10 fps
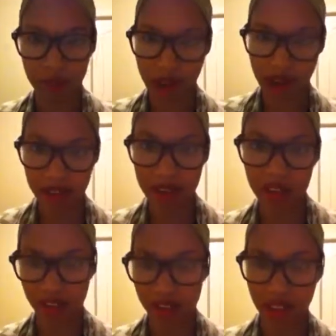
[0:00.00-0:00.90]
We passed
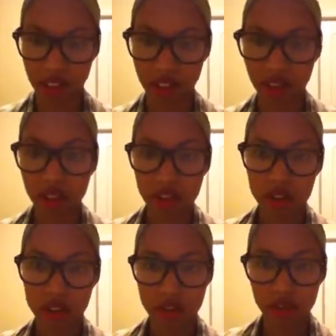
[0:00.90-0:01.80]
and everything.
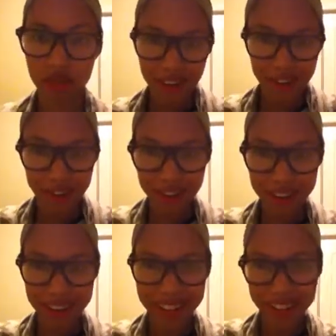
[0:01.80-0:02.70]
So after your
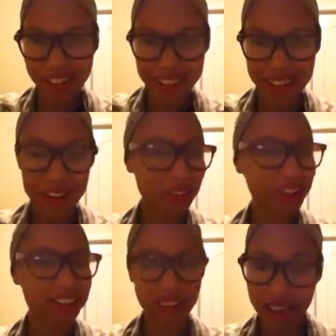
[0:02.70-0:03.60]
recruiter's excited, you're
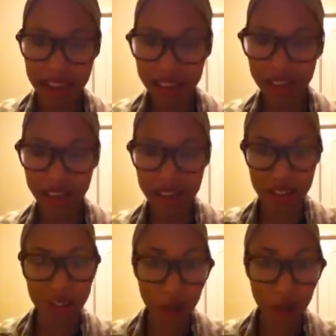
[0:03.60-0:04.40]
ready to